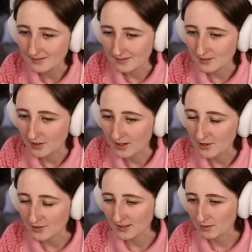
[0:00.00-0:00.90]
You're gonna
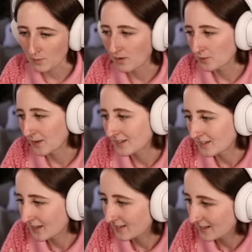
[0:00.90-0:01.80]
use it in small spaces
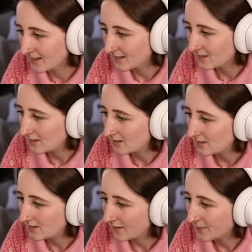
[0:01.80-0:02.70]
like this,
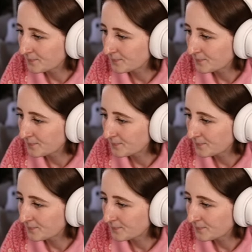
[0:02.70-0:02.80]
so.